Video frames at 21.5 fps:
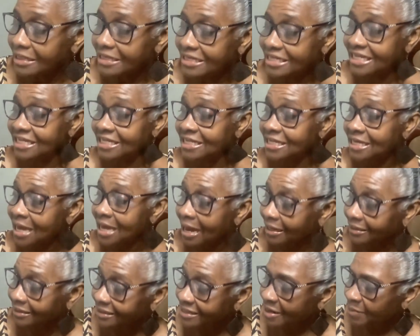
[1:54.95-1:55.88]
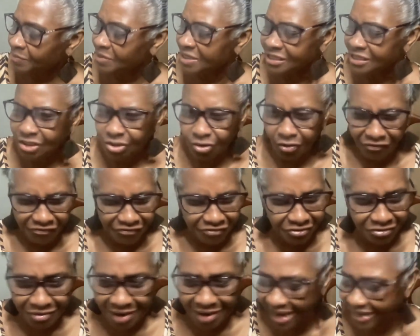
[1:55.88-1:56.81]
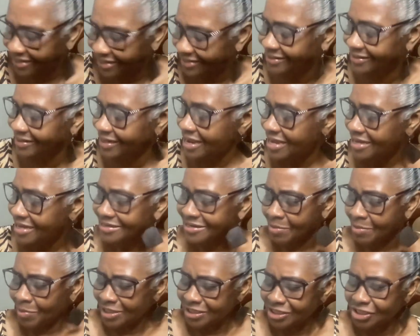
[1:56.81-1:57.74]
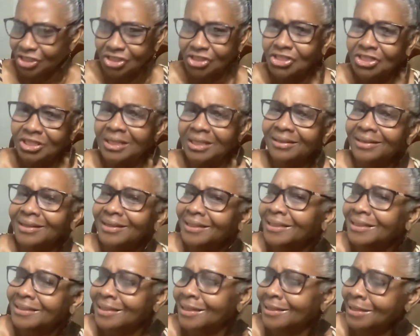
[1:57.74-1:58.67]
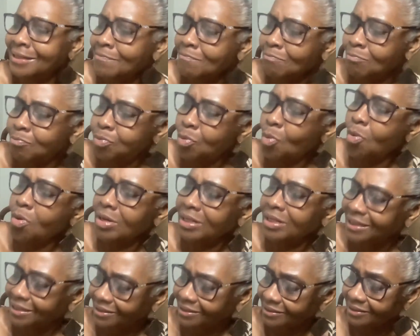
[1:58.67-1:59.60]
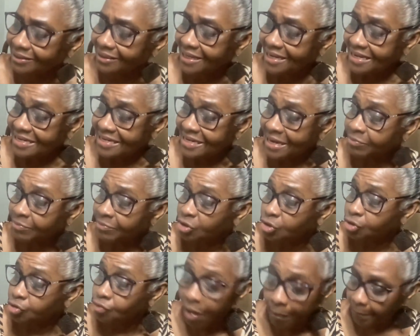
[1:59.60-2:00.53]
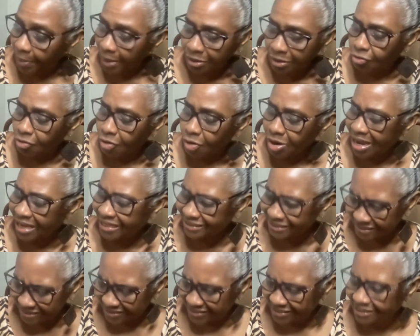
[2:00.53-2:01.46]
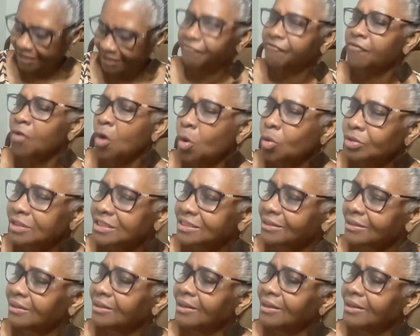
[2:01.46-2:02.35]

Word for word: The guard them did so frightened, them a shake in a them bone, them drop a ground and tiff out